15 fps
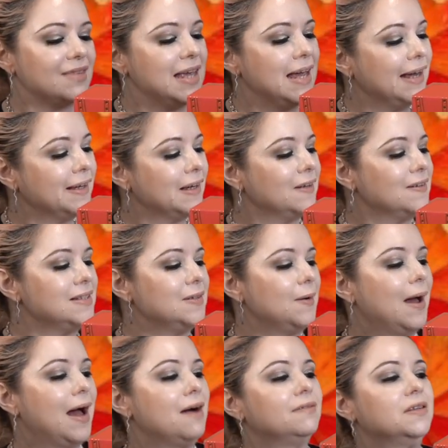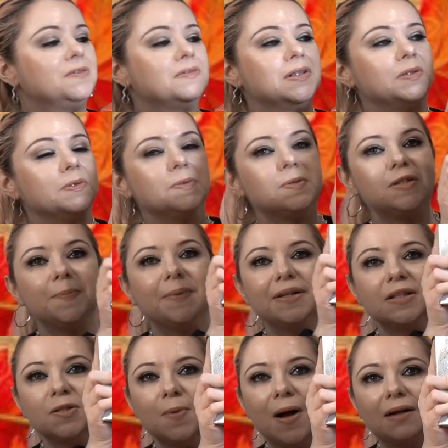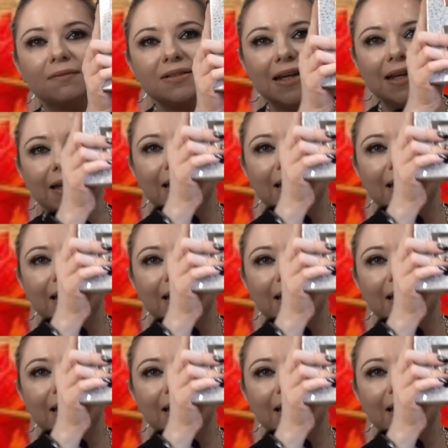I also have the Voluspa 12-day